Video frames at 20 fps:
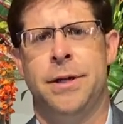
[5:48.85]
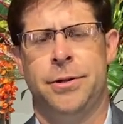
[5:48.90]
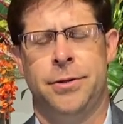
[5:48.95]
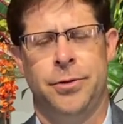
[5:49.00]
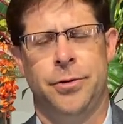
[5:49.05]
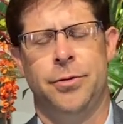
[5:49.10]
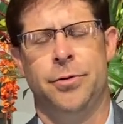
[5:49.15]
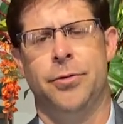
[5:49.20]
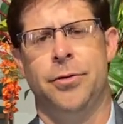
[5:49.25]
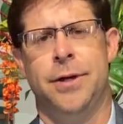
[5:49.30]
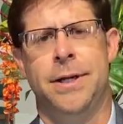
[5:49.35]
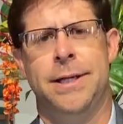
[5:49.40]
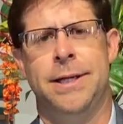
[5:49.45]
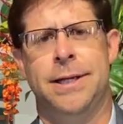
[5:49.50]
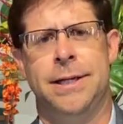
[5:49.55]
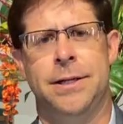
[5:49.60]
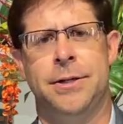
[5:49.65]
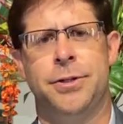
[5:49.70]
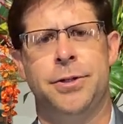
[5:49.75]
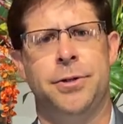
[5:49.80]

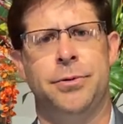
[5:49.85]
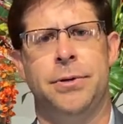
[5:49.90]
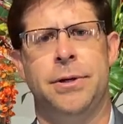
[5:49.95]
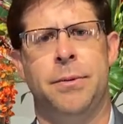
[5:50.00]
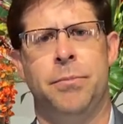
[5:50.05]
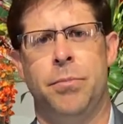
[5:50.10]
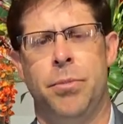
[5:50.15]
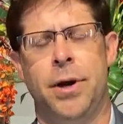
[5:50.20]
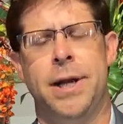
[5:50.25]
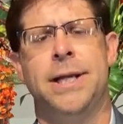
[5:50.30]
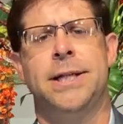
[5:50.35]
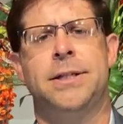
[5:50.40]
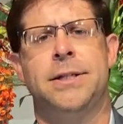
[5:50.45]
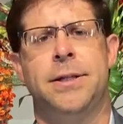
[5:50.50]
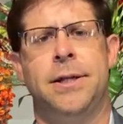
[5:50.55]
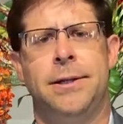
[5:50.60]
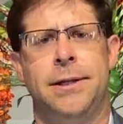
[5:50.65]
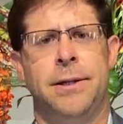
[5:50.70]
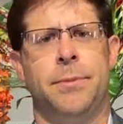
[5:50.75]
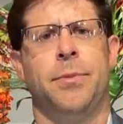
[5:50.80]
degree is to embrace
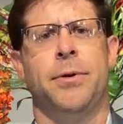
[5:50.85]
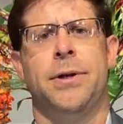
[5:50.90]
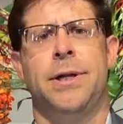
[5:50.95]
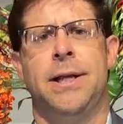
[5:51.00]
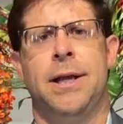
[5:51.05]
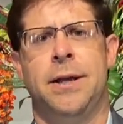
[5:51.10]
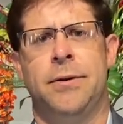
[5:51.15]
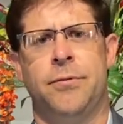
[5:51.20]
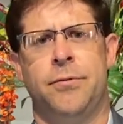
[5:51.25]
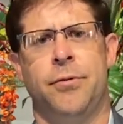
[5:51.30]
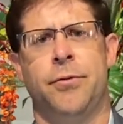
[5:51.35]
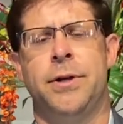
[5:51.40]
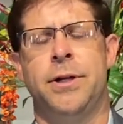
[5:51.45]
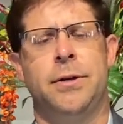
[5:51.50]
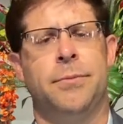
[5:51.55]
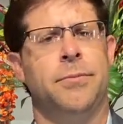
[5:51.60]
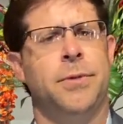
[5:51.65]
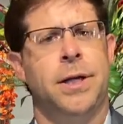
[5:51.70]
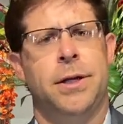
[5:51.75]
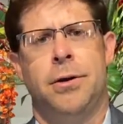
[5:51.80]
the liberty and
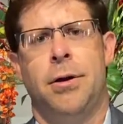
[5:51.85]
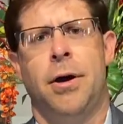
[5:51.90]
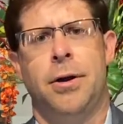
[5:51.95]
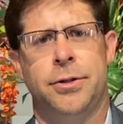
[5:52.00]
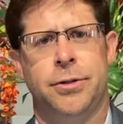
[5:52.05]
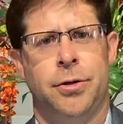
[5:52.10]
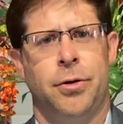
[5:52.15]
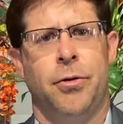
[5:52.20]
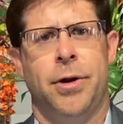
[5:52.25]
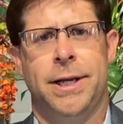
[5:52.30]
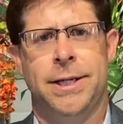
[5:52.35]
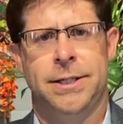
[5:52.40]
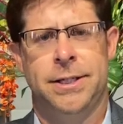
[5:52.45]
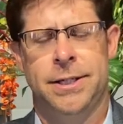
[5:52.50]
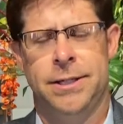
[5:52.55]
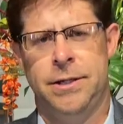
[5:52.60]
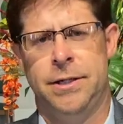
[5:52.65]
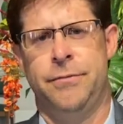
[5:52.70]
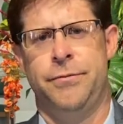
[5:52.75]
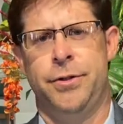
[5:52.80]
freedom that God's grace
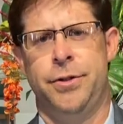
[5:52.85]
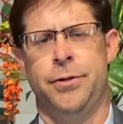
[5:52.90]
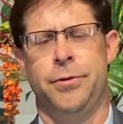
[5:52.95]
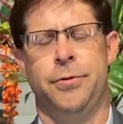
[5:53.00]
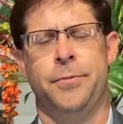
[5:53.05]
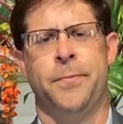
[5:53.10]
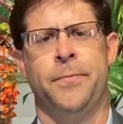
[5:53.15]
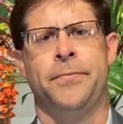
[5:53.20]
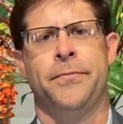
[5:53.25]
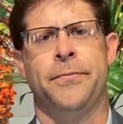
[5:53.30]
gives you.